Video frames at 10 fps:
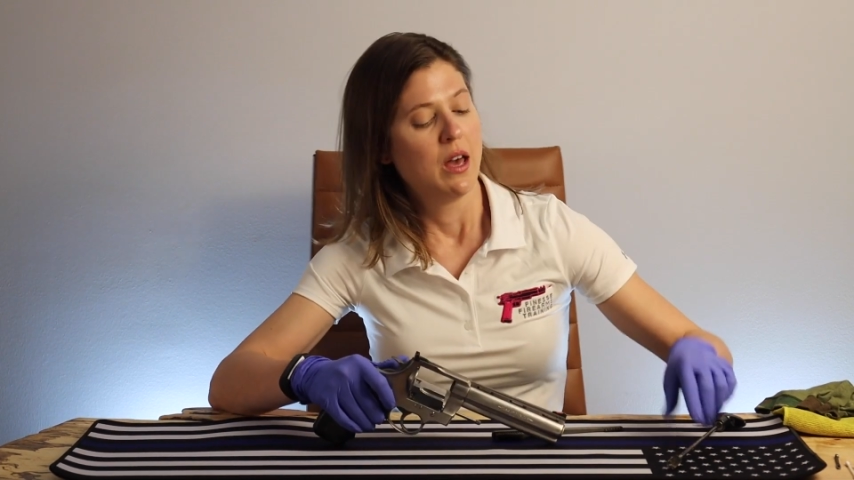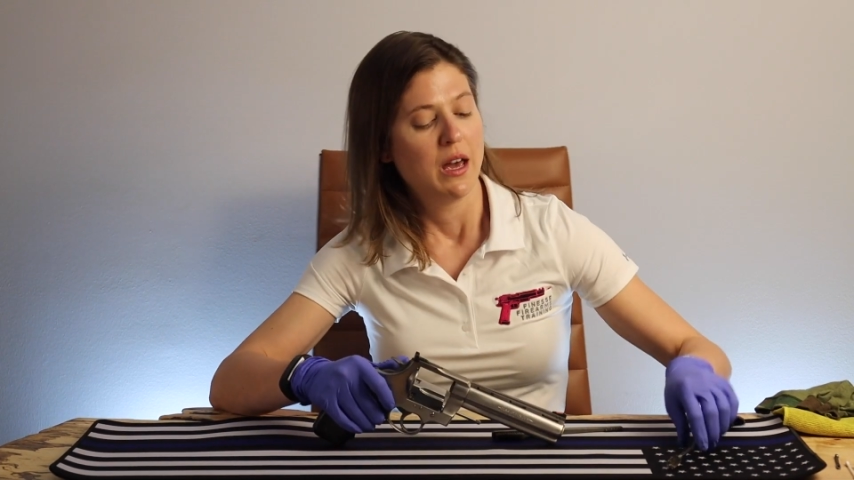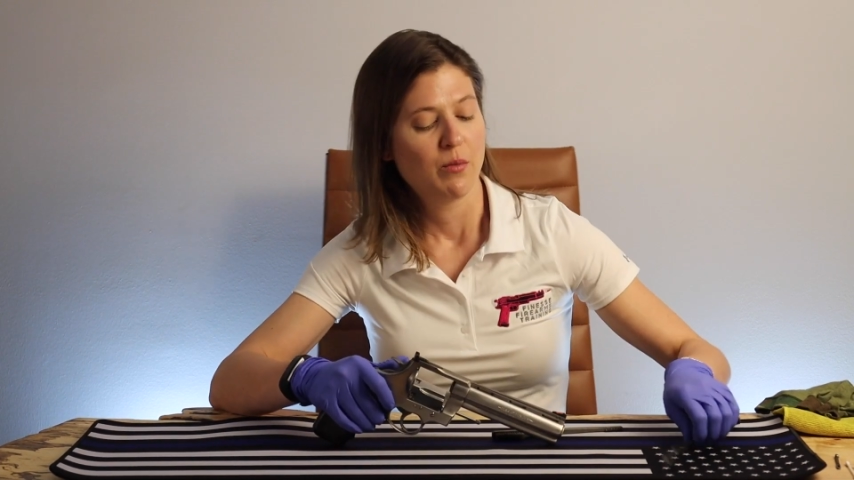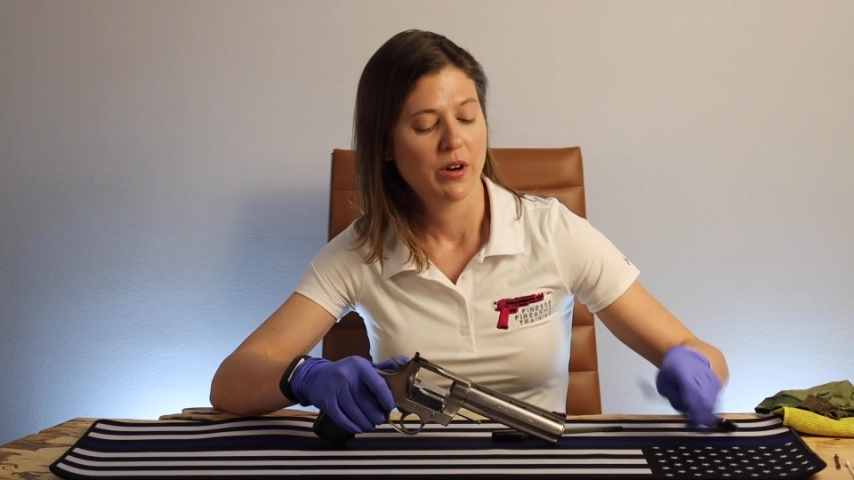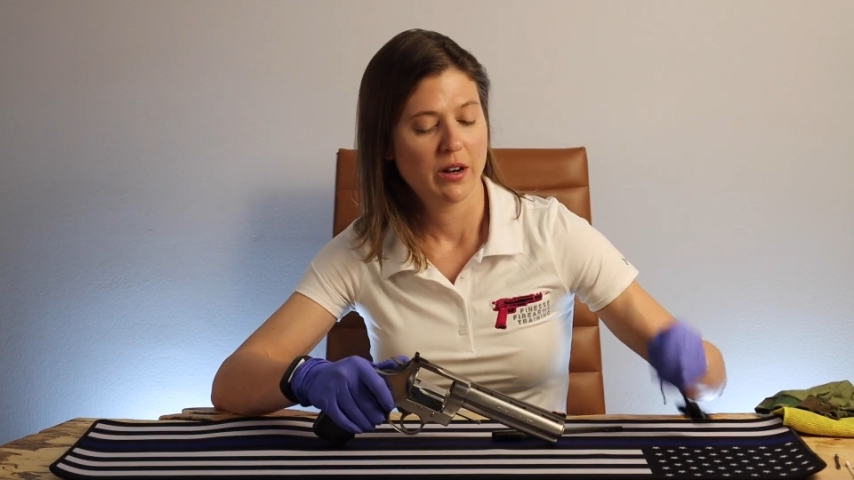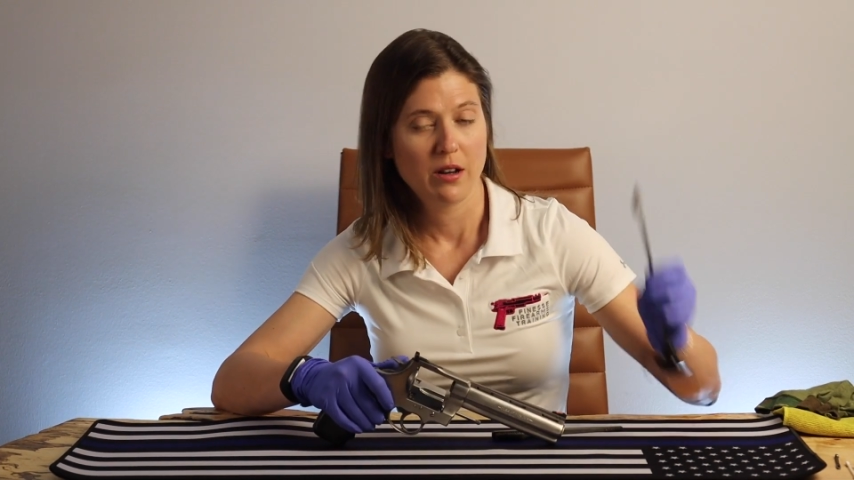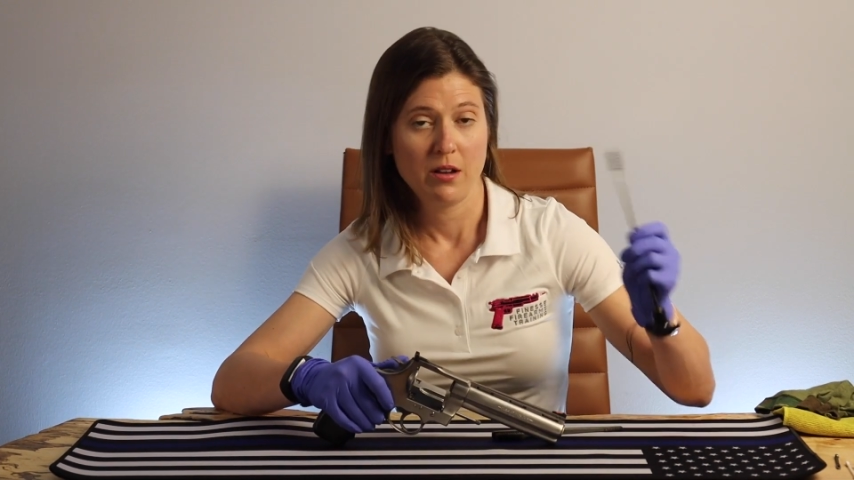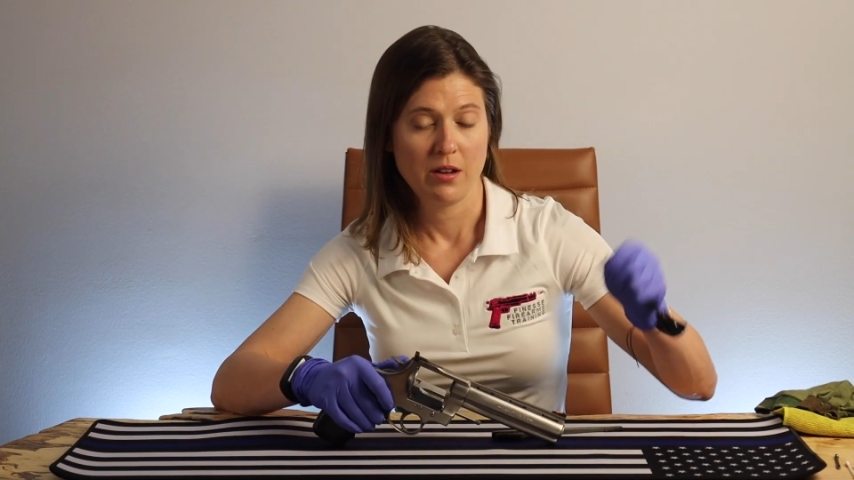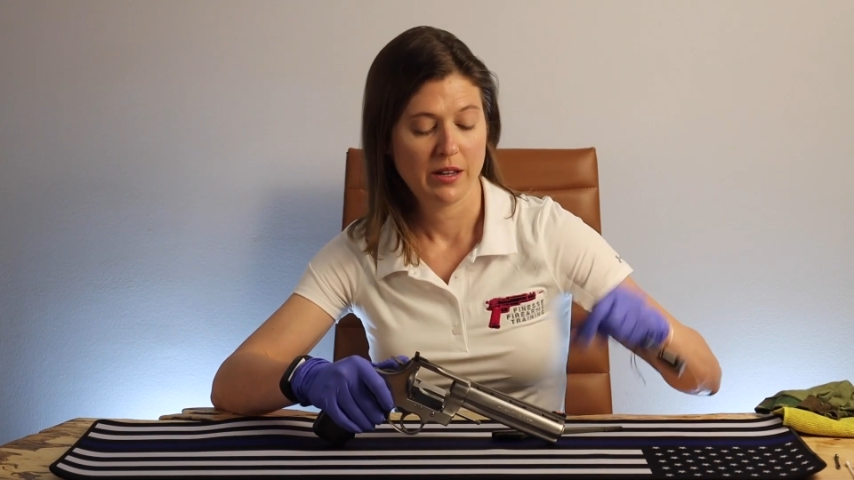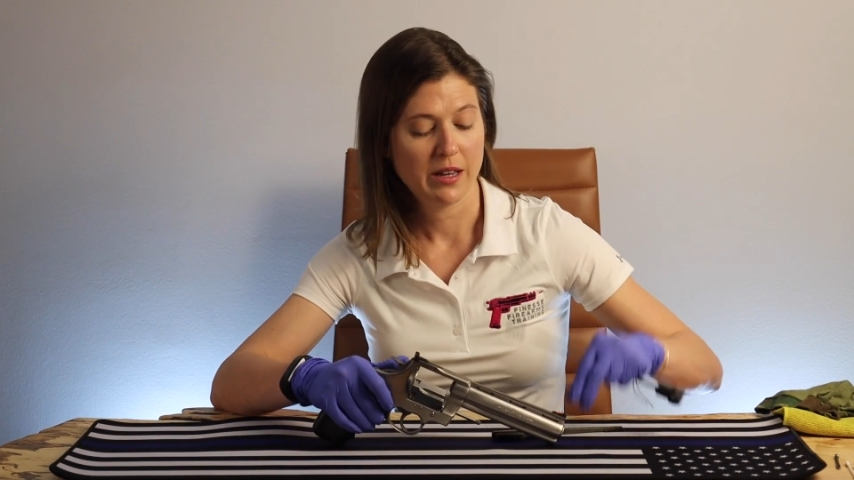and we're going to
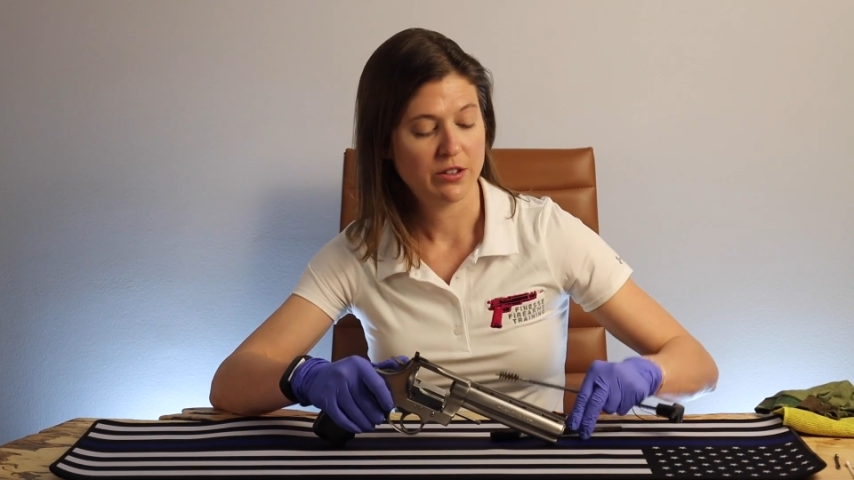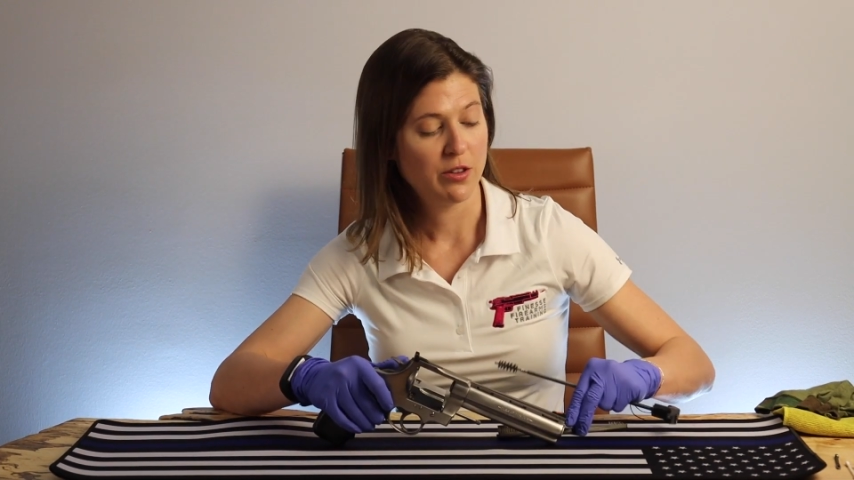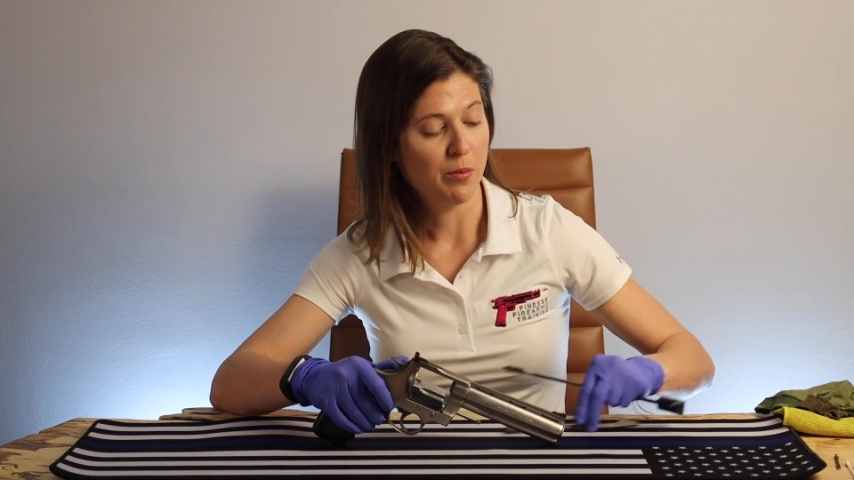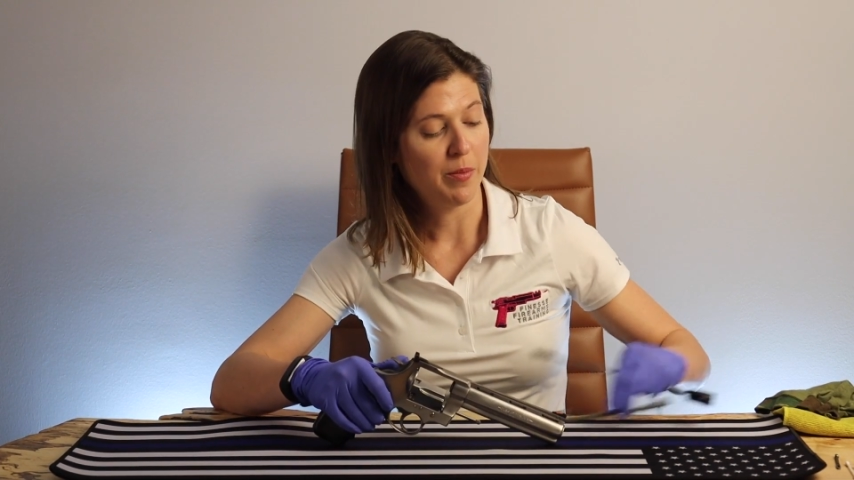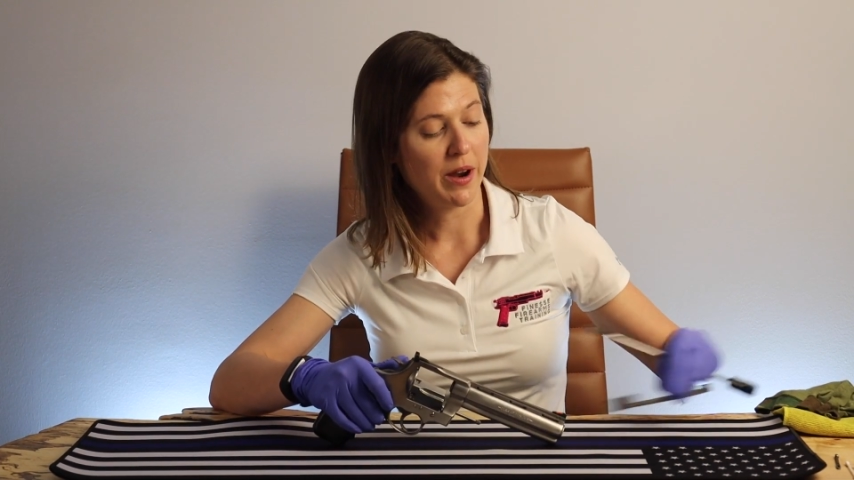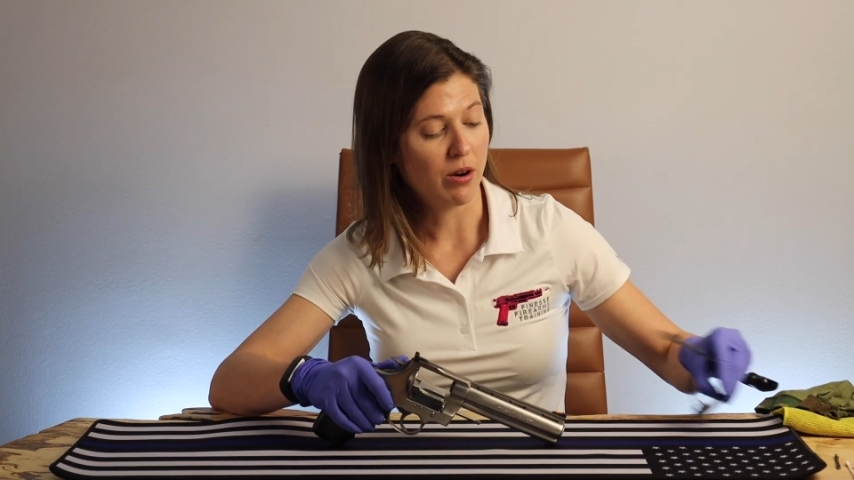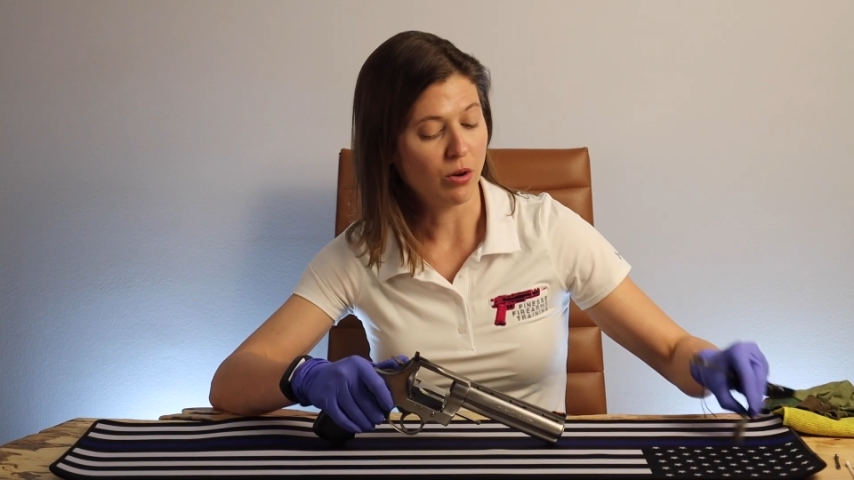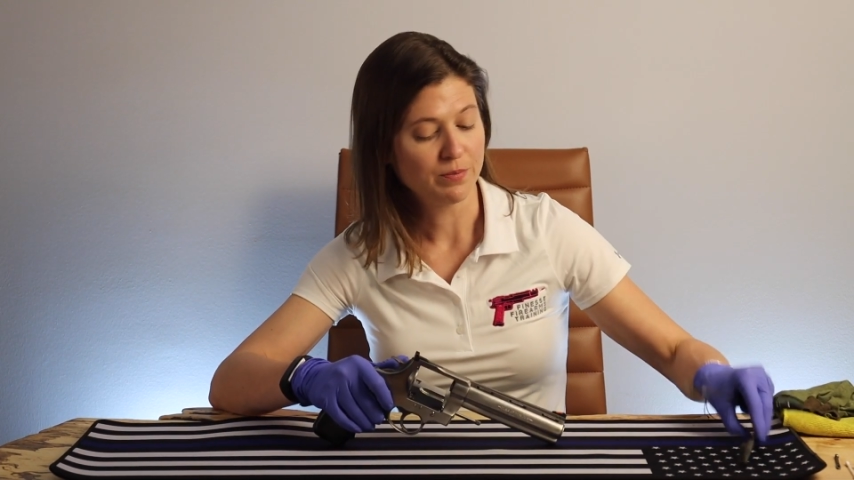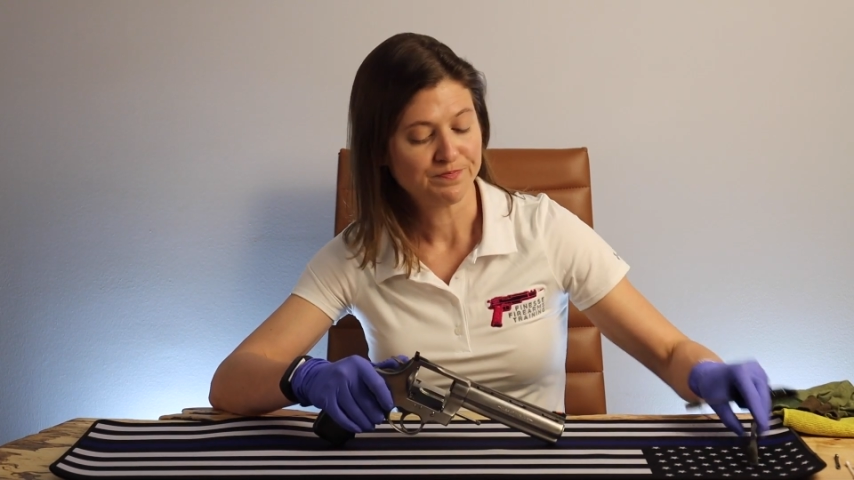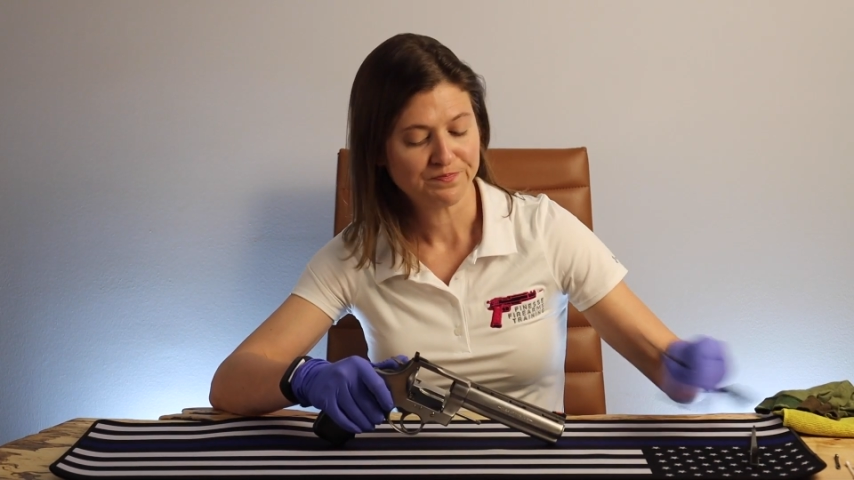get to the
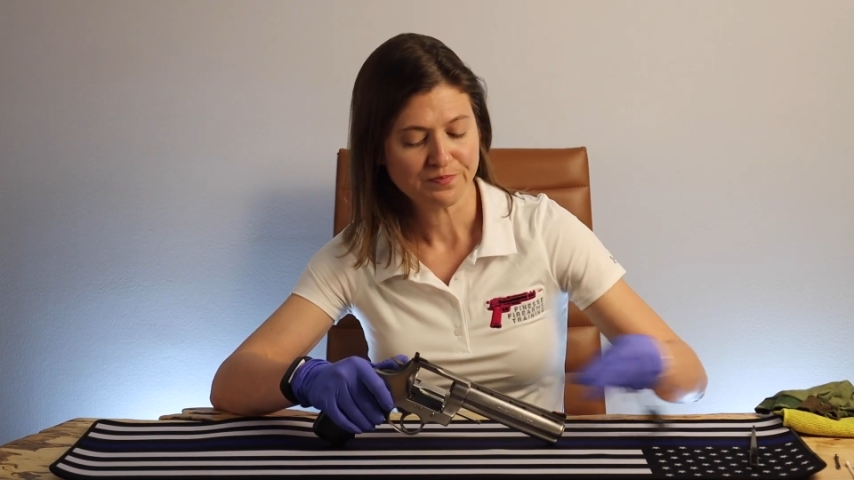barrel.